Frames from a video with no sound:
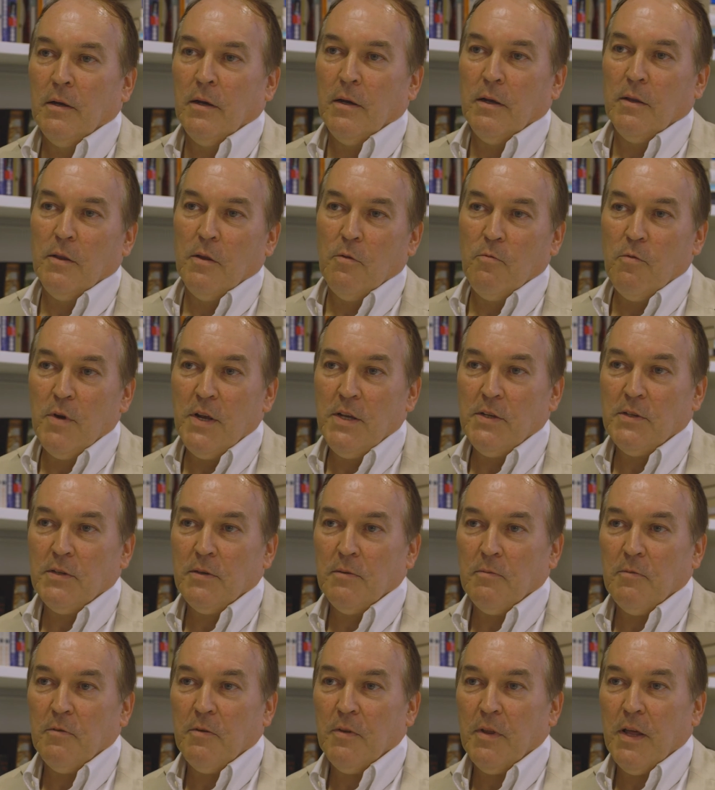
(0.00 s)
and the
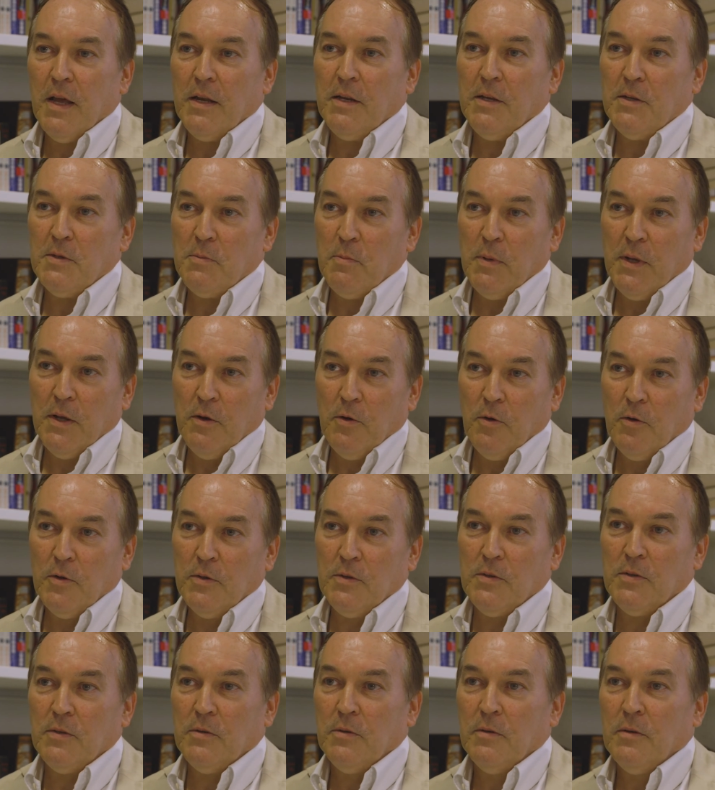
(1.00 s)
reason for that is
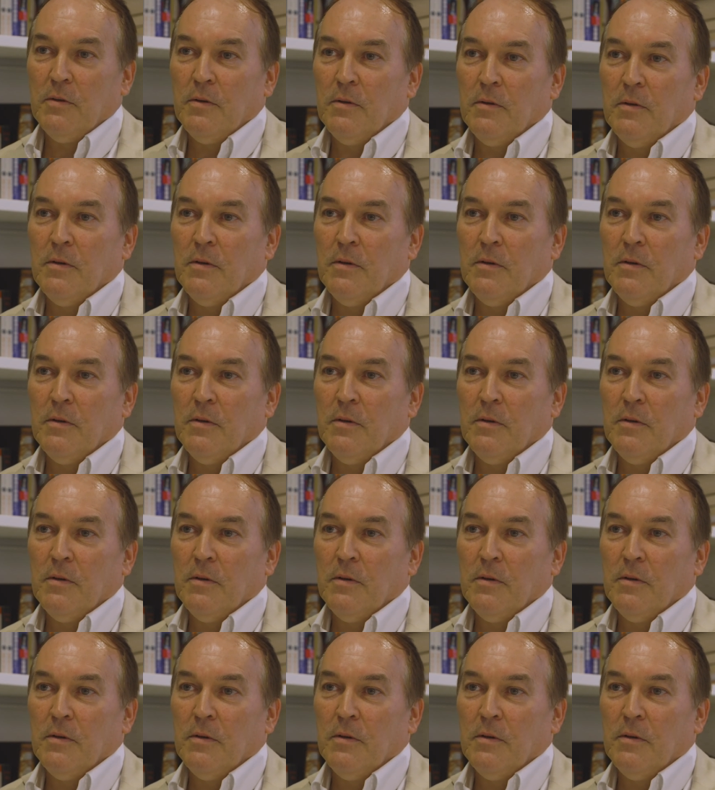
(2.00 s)
because